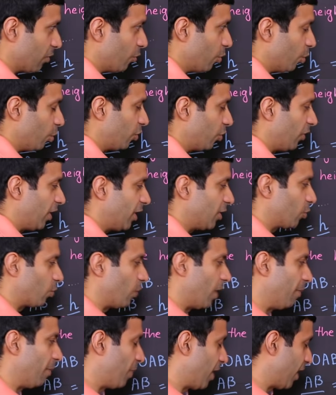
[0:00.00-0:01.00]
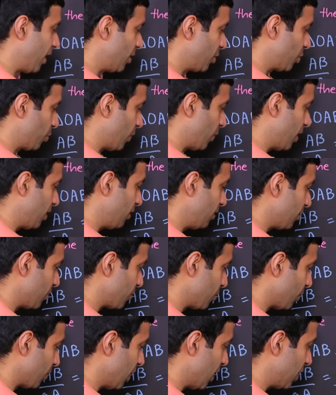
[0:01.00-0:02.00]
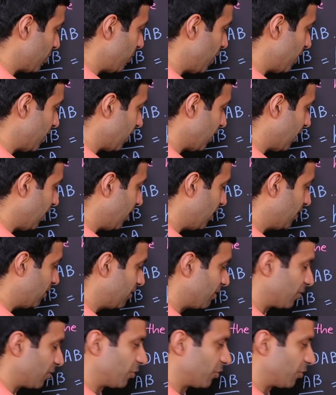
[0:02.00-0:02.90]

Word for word: root 3 square minus 1 so that's basically a